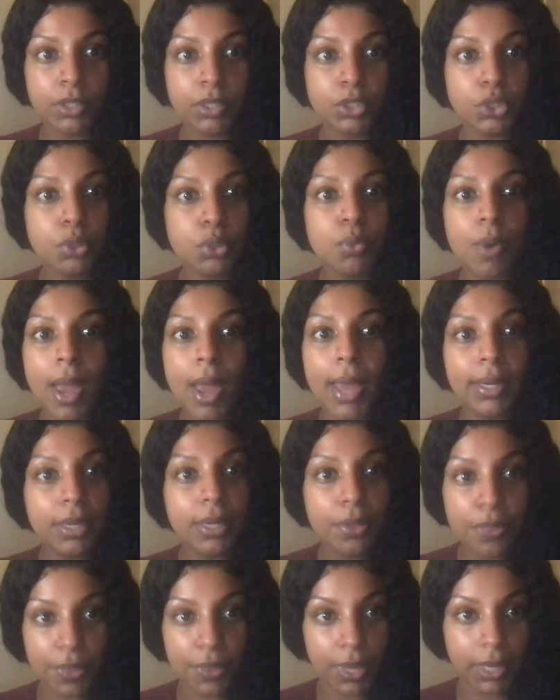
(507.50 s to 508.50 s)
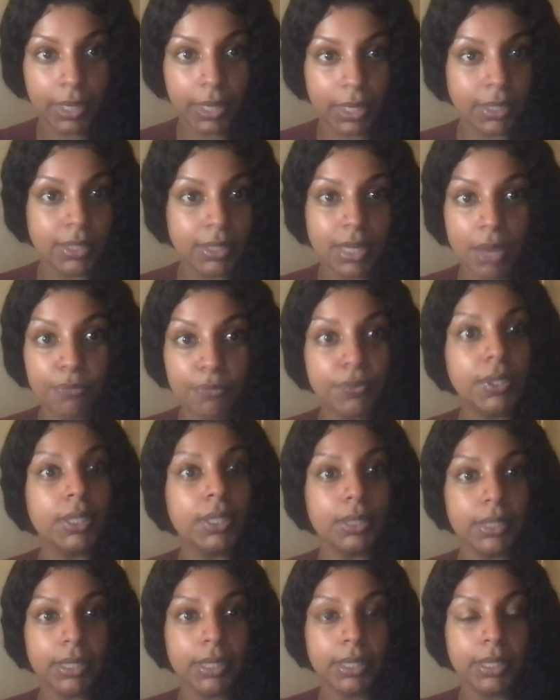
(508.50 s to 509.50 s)
to anything
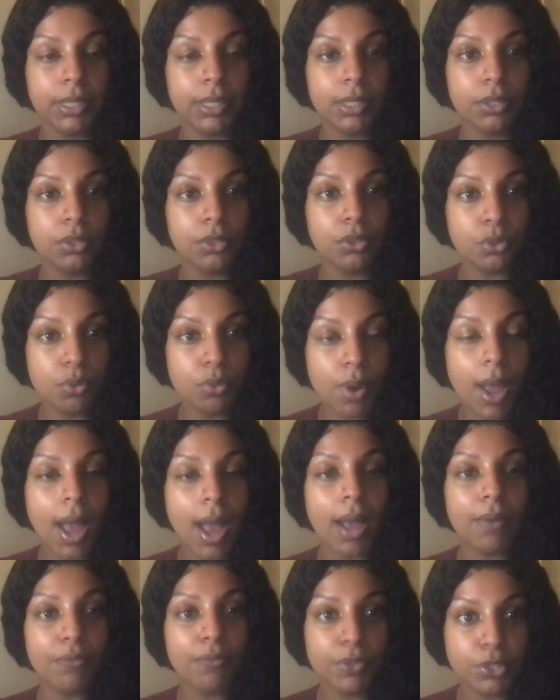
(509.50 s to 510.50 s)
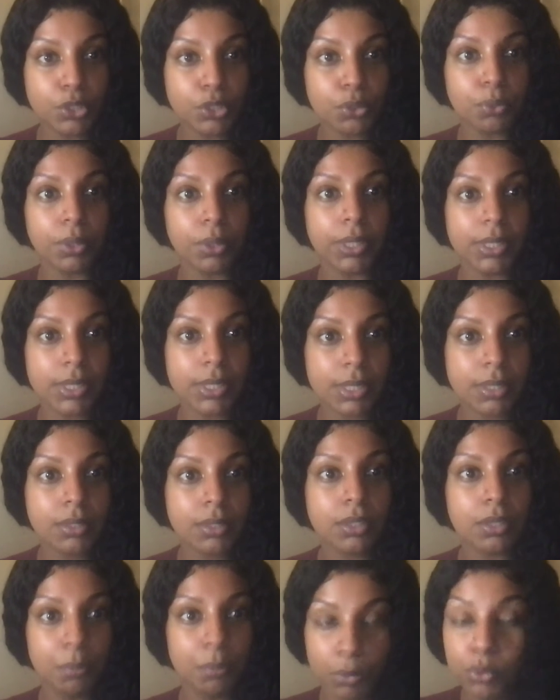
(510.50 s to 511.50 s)
indefinitely. You have the choice
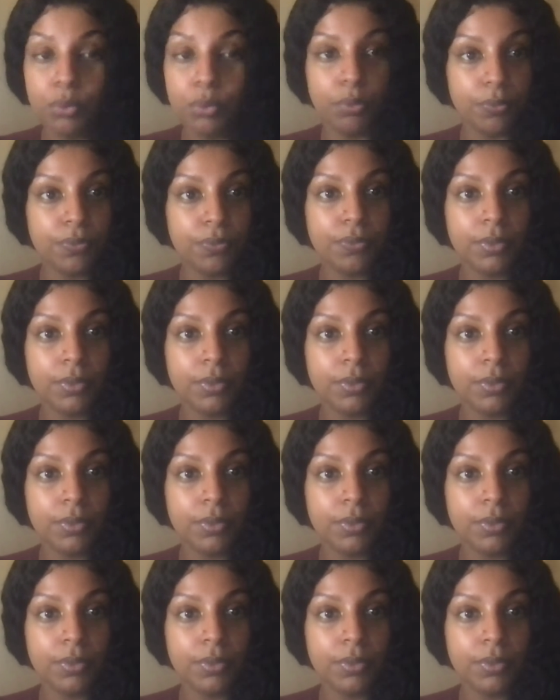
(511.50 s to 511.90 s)
to move.